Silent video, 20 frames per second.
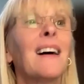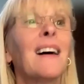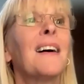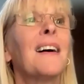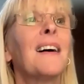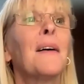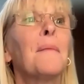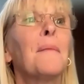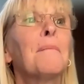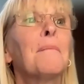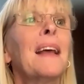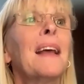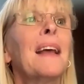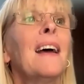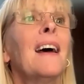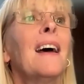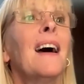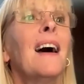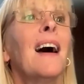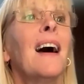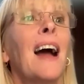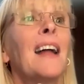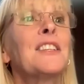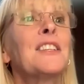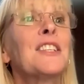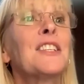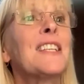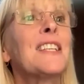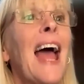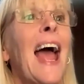I
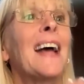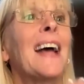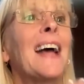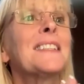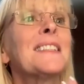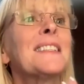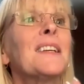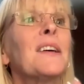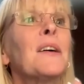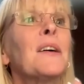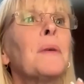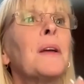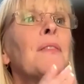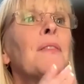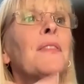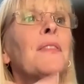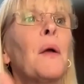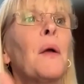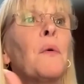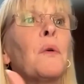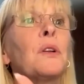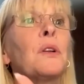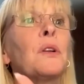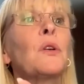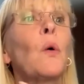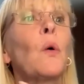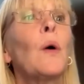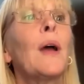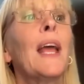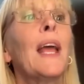just ask them if they would
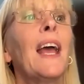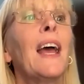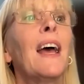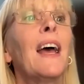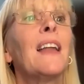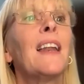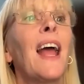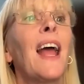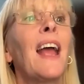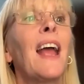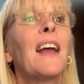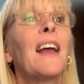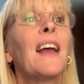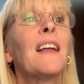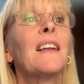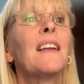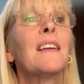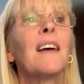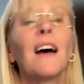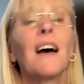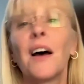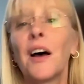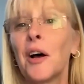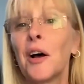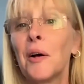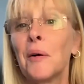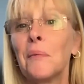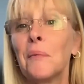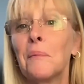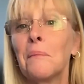go ahead
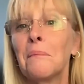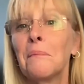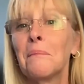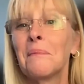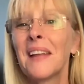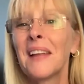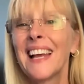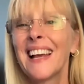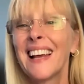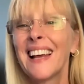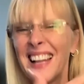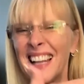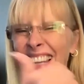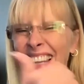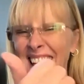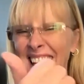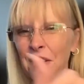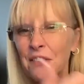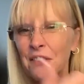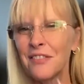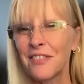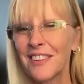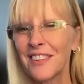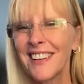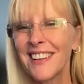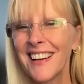and leave.